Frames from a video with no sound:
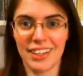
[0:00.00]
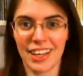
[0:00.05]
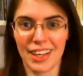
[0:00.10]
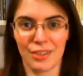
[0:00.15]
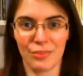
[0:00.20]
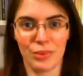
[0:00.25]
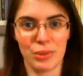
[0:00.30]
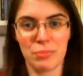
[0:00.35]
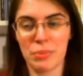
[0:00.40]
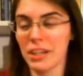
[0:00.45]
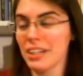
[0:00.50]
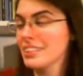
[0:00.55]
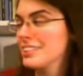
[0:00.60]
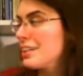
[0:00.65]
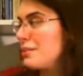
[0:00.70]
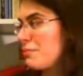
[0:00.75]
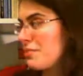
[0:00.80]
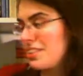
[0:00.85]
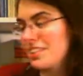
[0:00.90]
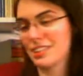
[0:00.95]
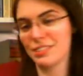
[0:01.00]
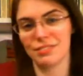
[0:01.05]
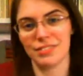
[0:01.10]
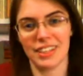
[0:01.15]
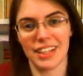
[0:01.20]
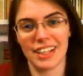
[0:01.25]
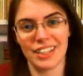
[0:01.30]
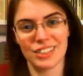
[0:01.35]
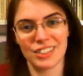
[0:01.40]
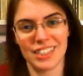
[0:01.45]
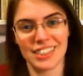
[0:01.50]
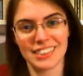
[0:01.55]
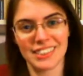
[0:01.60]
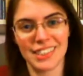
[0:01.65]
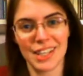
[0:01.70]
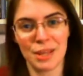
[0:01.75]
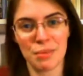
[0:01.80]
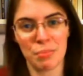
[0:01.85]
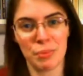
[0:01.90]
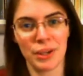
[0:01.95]
and we picked up this VHS
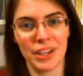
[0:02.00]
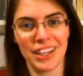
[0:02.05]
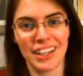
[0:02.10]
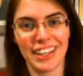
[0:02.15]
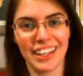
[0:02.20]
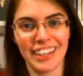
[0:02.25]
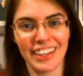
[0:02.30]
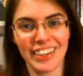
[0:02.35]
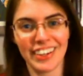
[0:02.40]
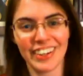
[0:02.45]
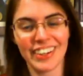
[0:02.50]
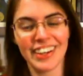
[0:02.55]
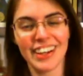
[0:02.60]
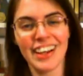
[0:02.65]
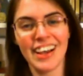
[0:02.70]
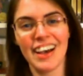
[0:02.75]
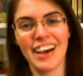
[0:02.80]
tape right here.